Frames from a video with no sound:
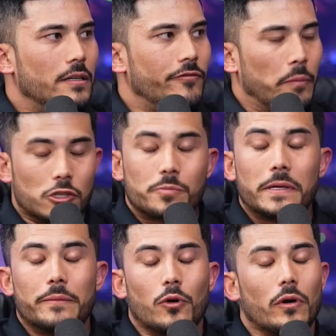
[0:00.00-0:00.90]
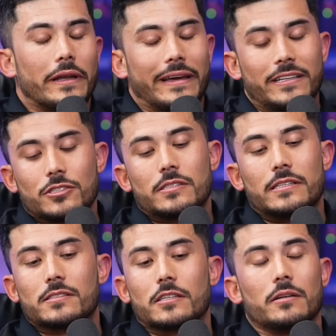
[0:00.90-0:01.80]
For most people, an
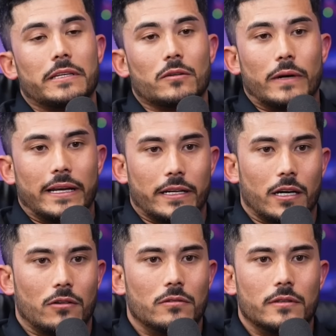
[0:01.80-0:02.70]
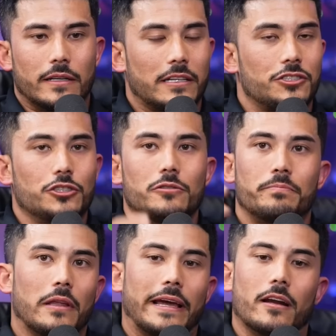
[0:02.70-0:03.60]
agency is going to be the way to go unless you
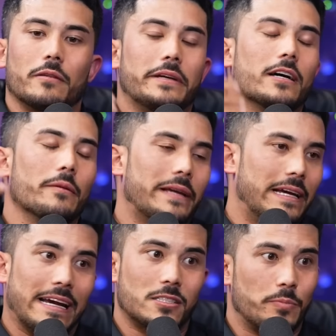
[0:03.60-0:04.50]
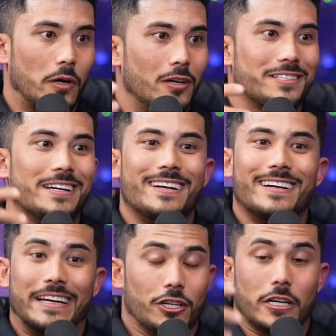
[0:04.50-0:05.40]
plan on becoming an expert
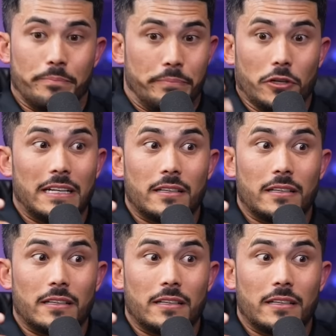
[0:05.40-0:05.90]
and you're going to build